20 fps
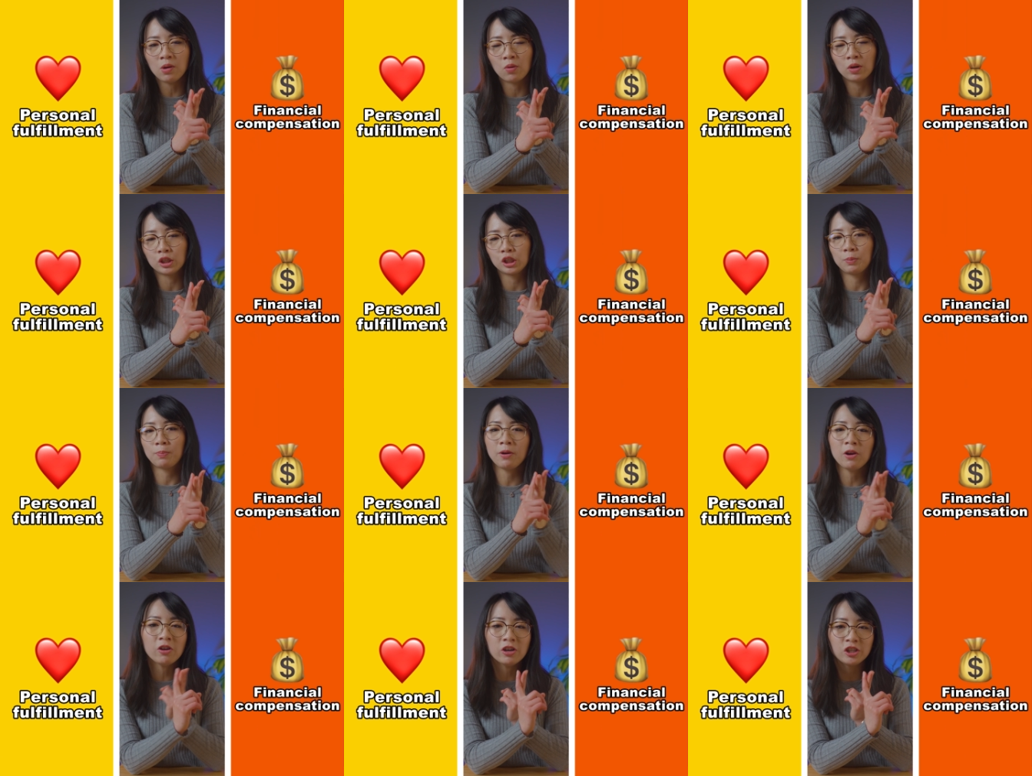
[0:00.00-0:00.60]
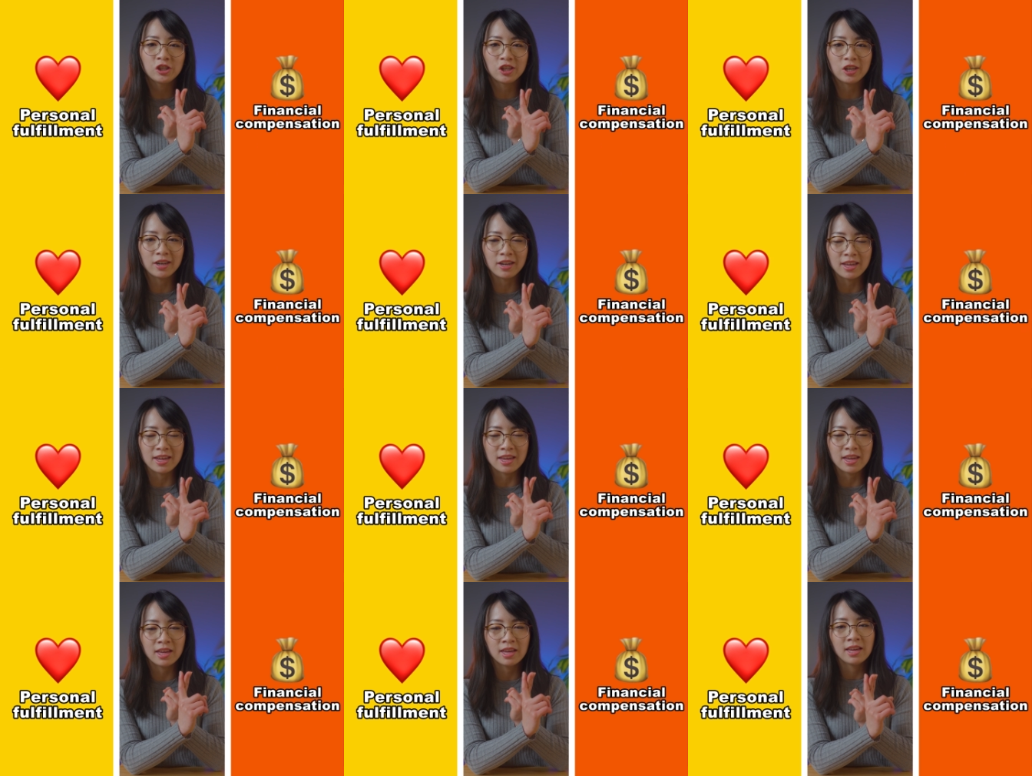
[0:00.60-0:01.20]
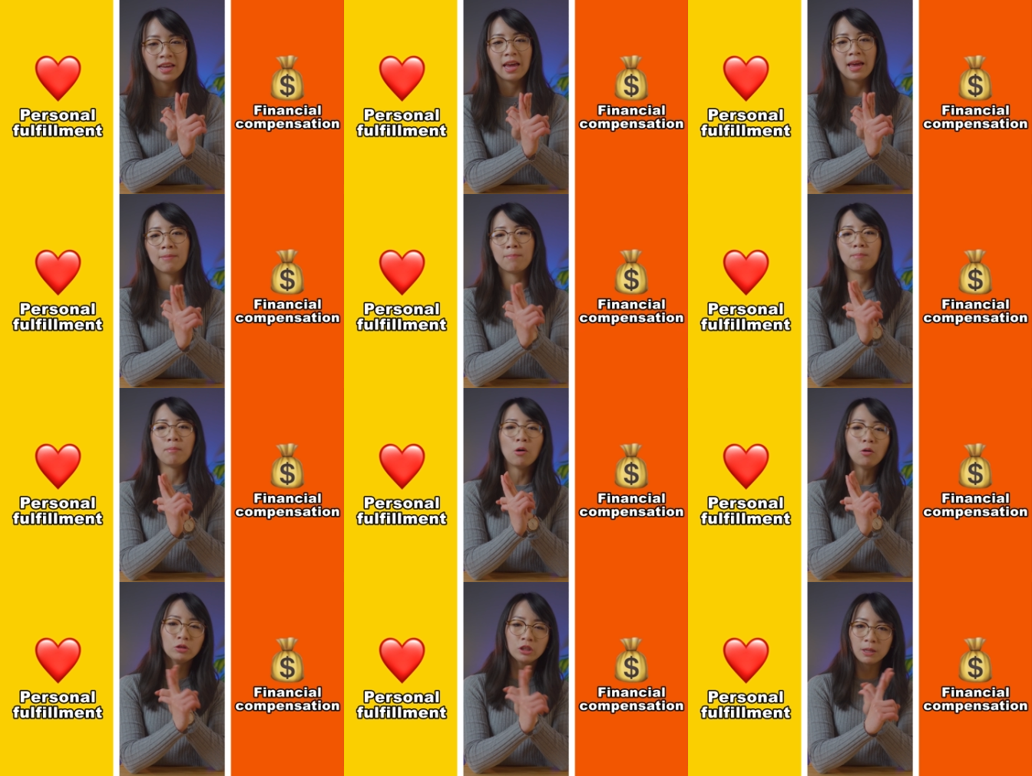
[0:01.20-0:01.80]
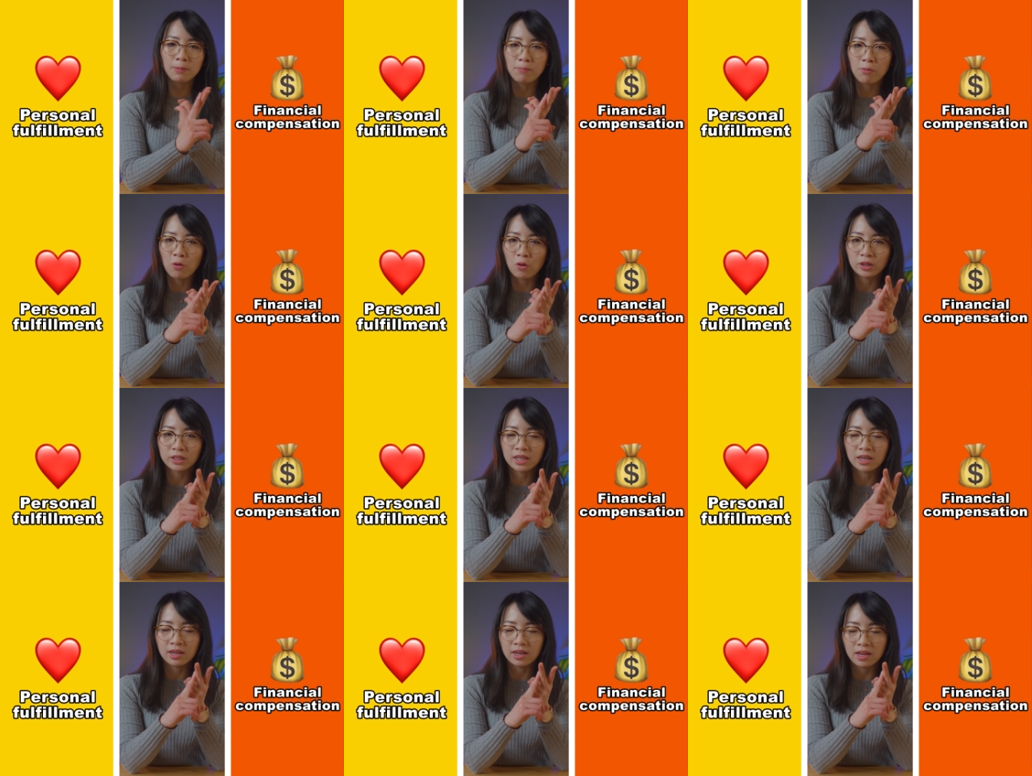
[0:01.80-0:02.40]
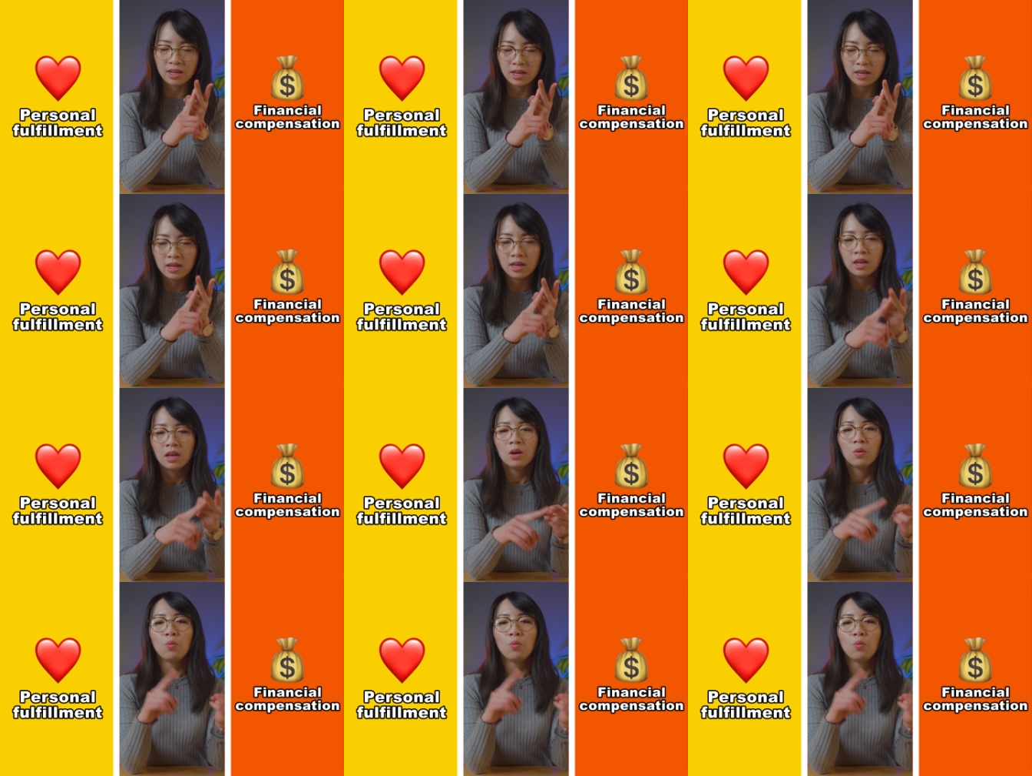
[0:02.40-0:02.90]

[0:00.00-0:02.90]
or spiritually, and most importantly,